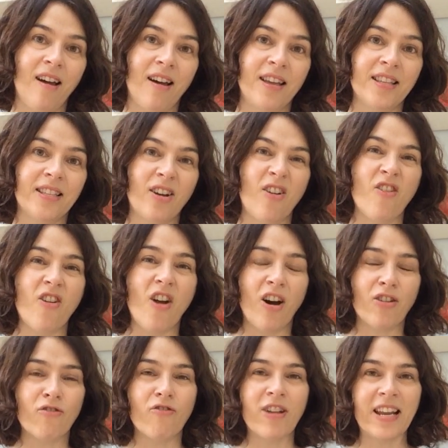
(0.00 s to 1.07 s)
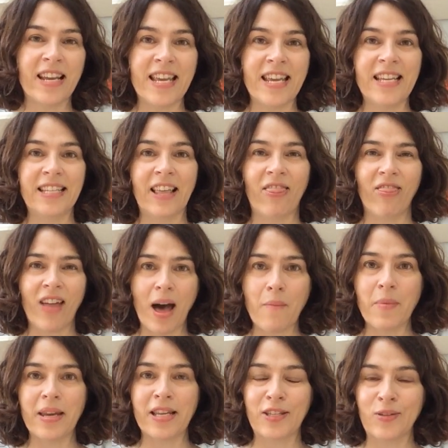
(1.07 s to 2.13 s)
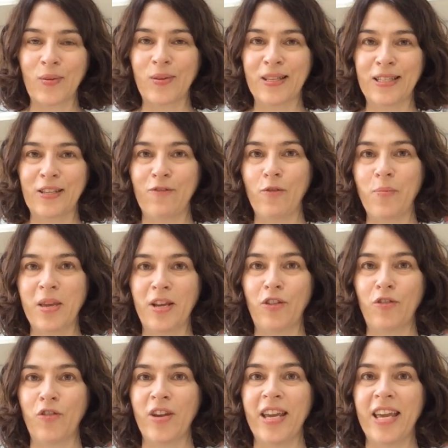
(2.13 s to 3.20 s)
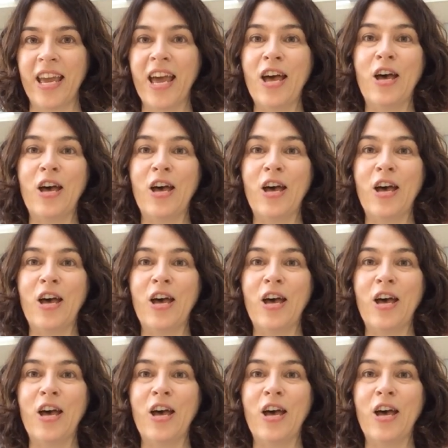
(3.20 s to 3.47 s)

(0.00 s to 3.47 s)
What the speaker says: clients are not really eating that many sources of omega-3,